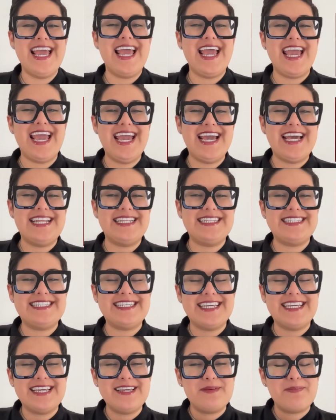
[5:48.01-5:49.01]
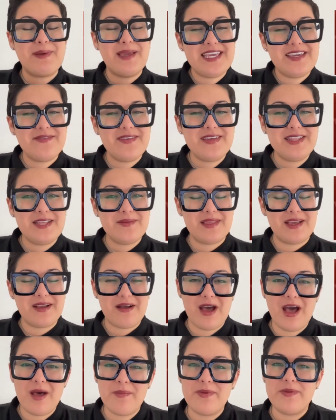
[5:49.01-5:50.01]
And by giving them that
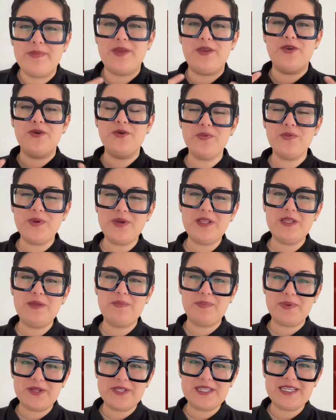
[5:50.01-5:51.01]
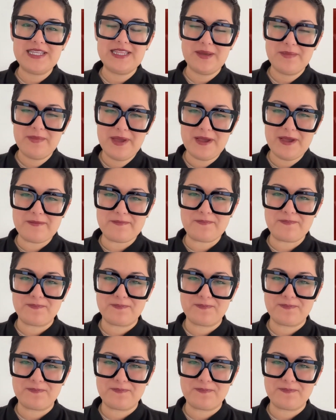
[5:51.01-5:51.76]
compliment, you're really building them up.